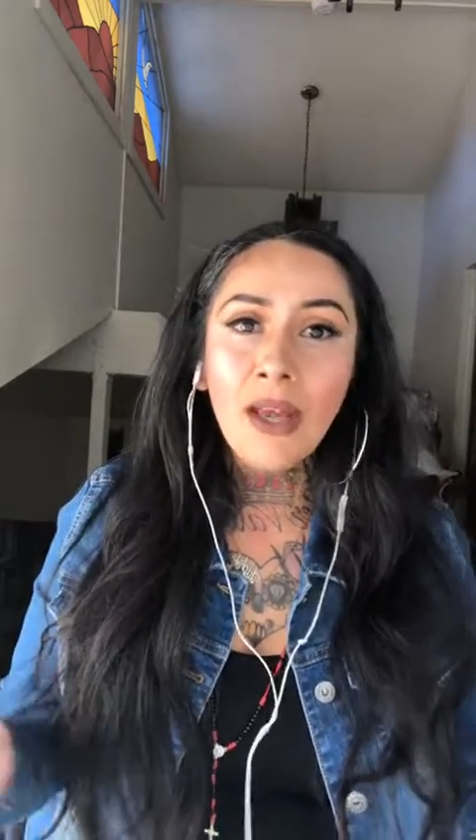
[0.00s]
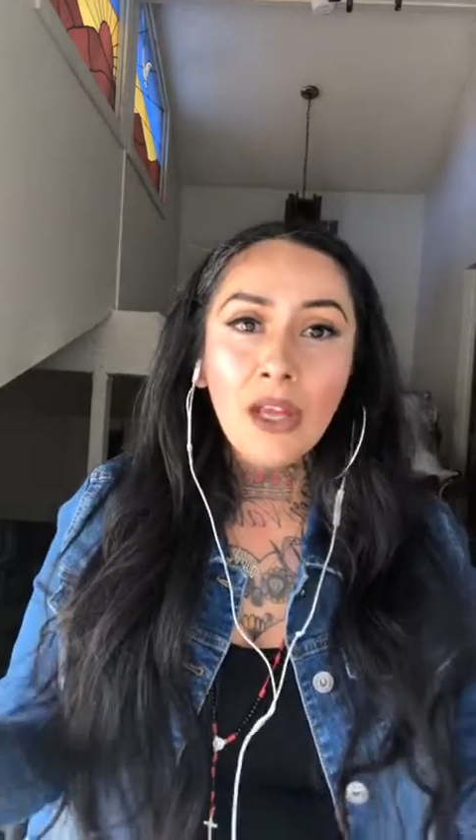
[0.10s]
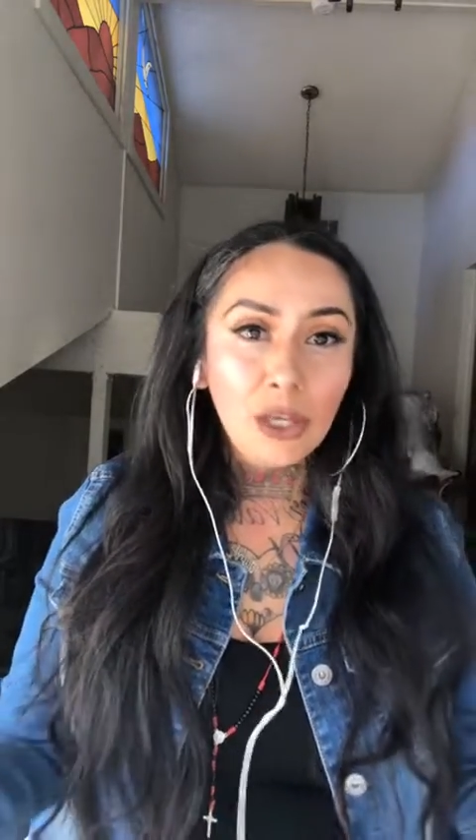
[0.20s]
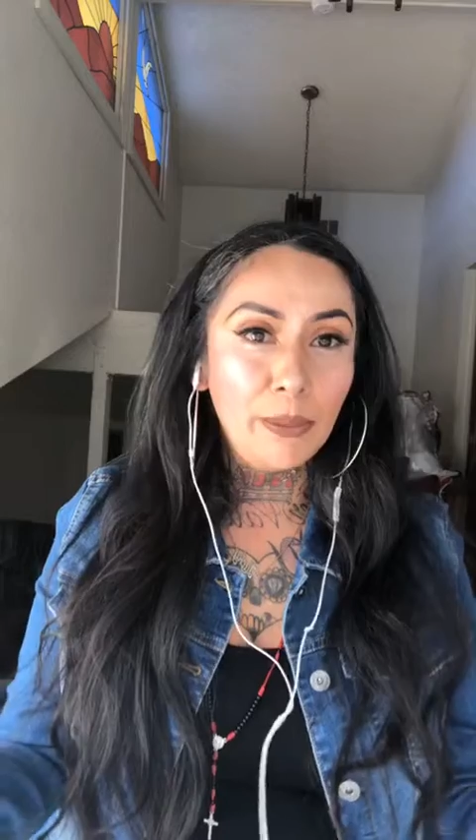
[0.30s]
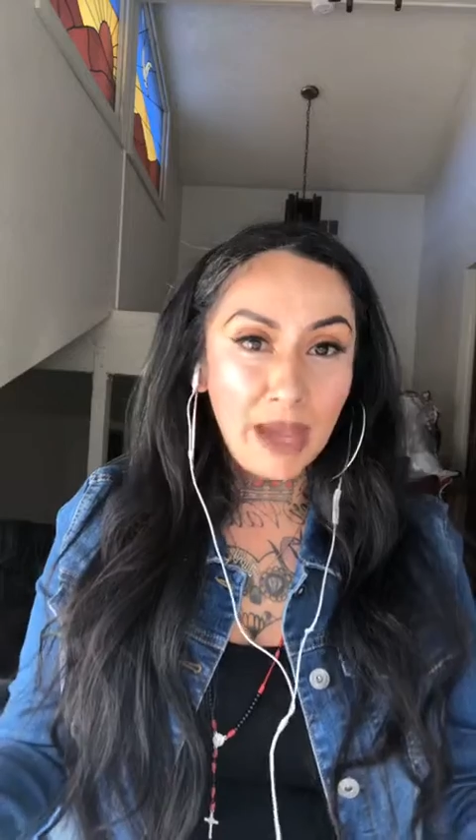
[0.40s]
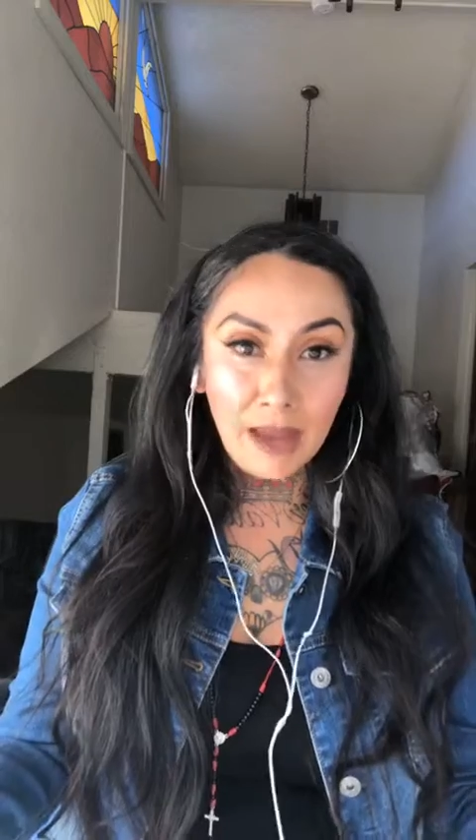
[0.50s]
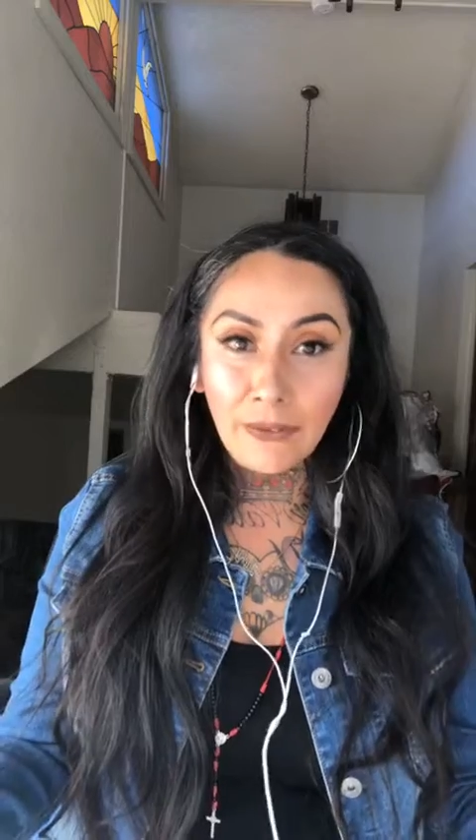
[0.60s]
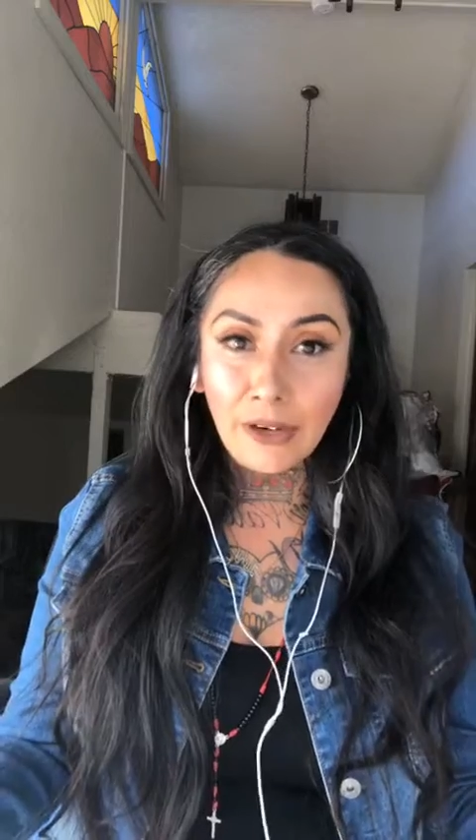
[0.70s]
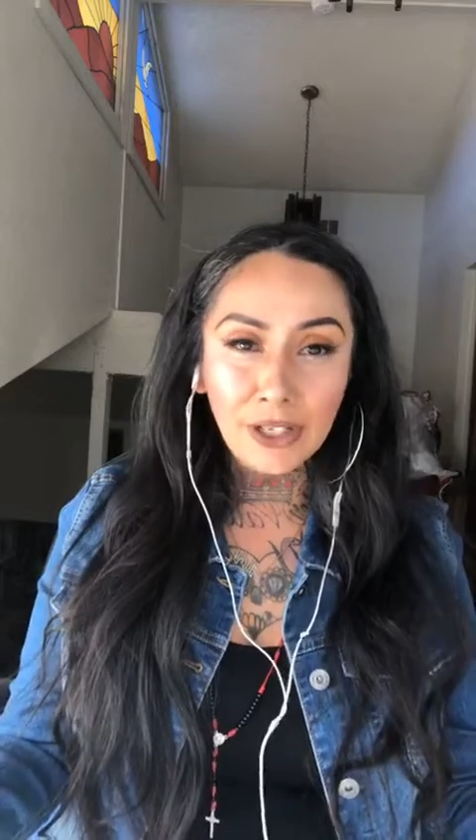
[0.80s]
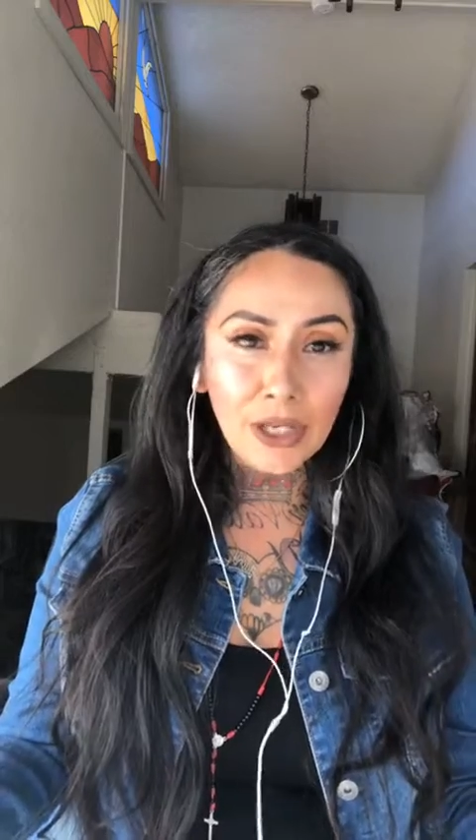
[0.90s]
You pay
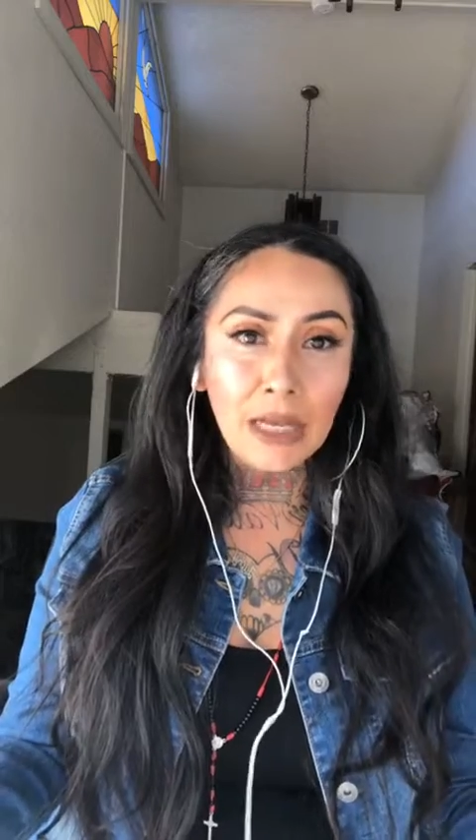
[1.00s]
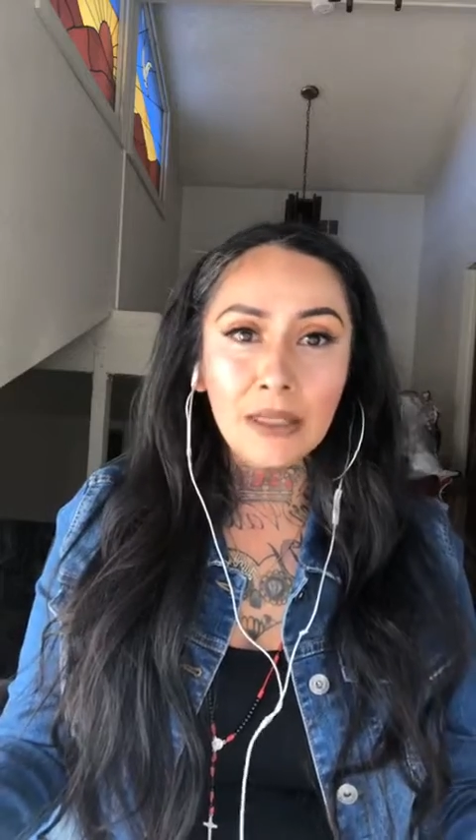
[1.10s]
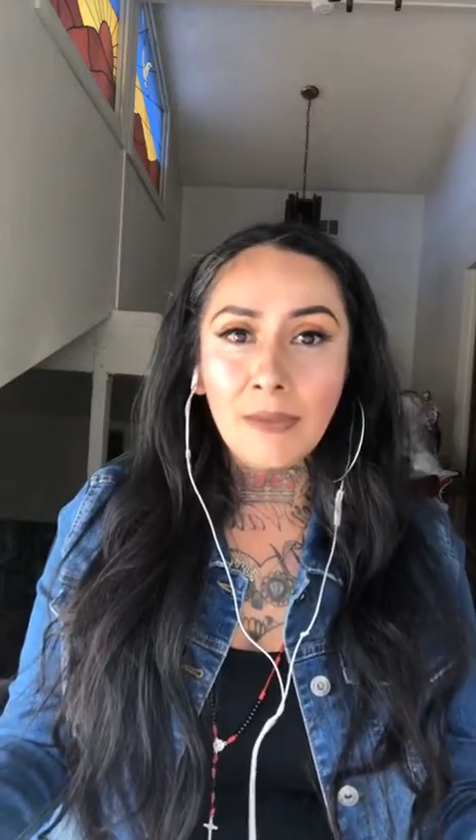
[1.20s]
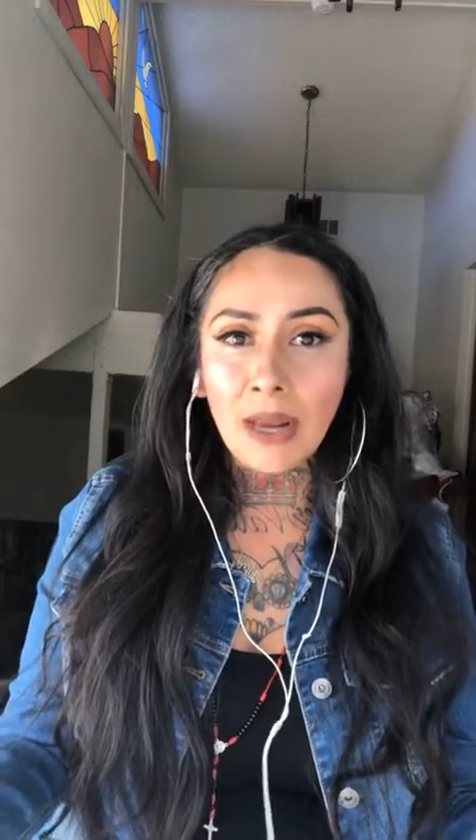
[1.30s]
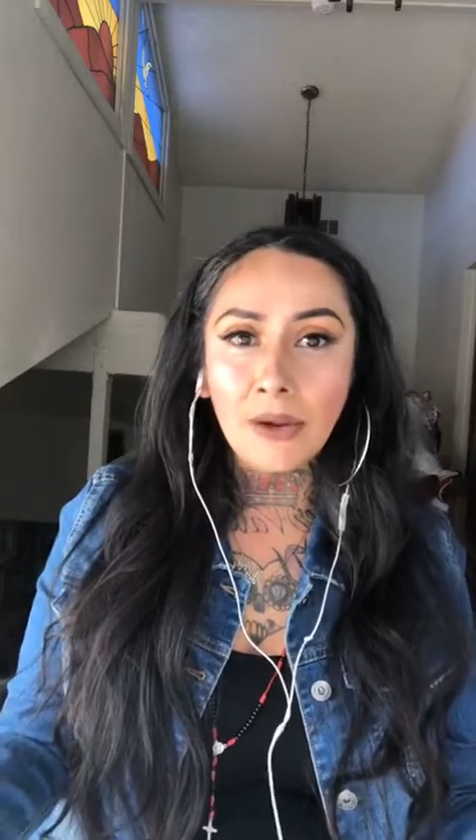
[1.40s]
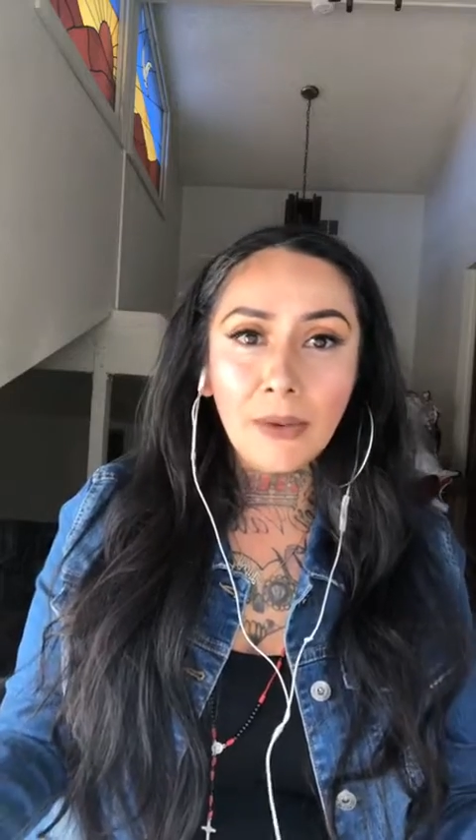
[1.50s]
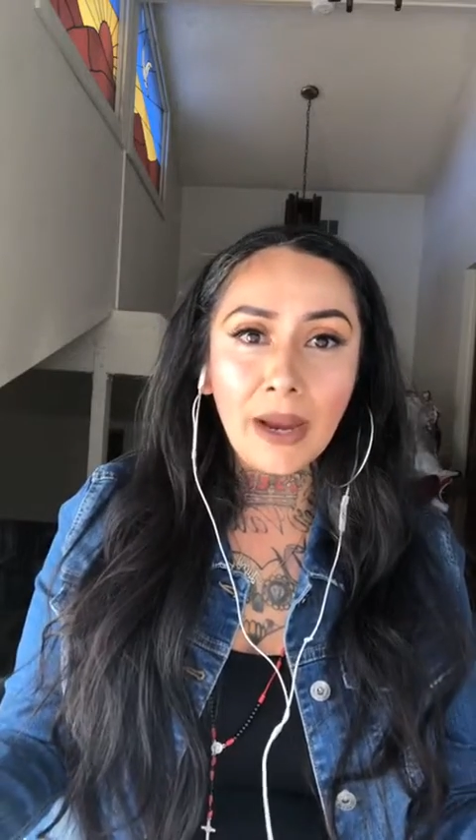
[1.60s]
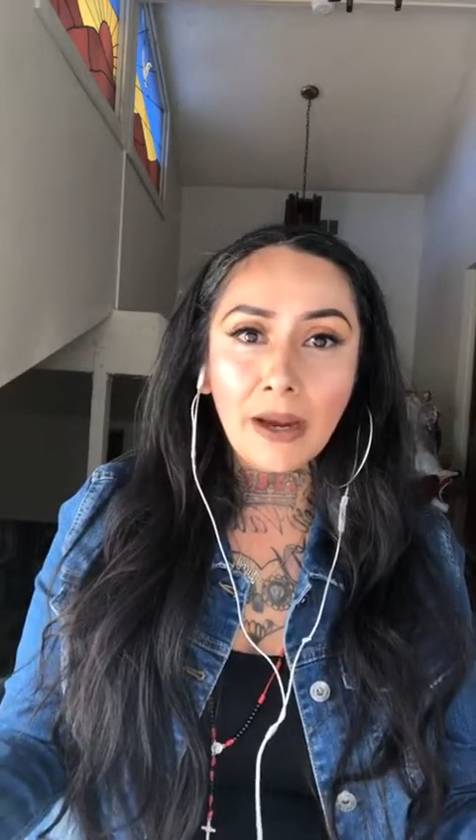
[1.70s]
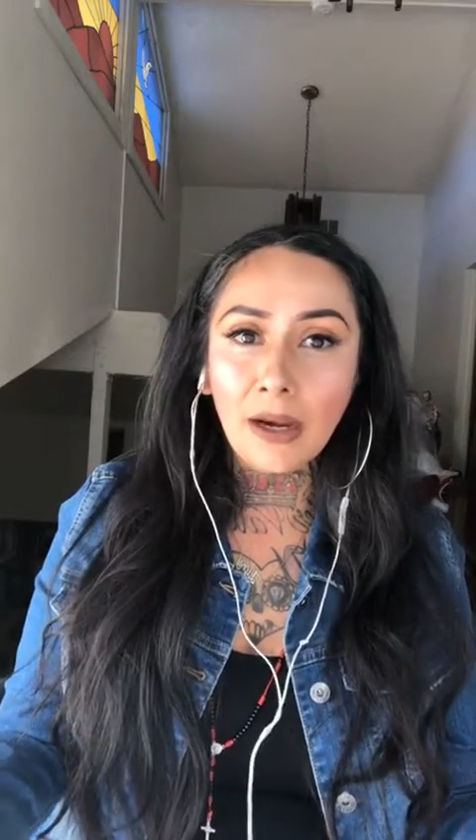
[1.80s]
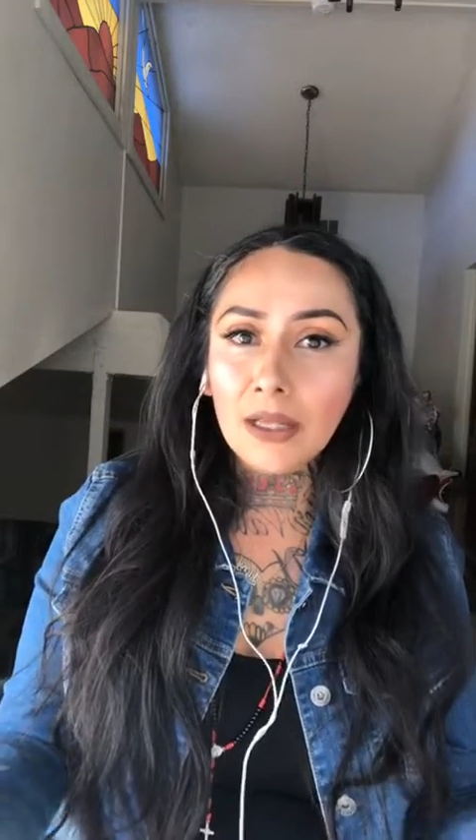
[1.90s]
for your child's medical
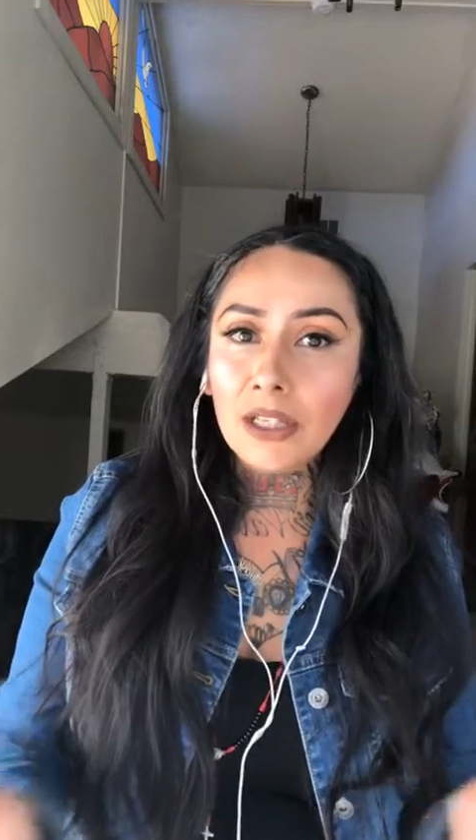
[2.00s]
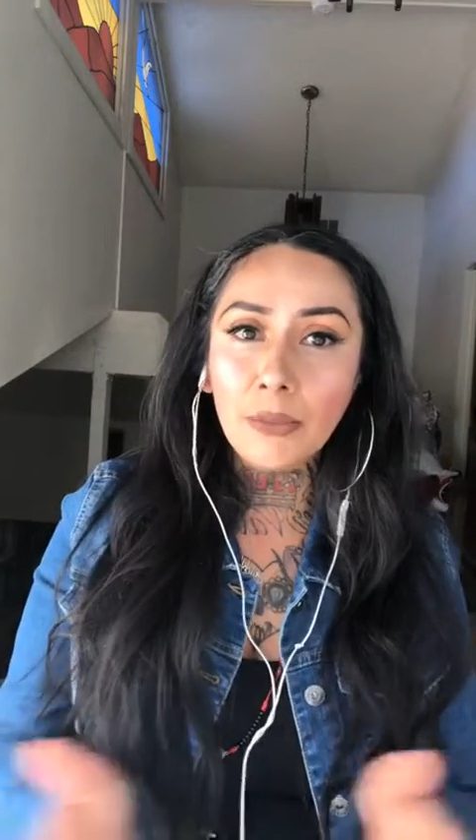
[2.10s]
records.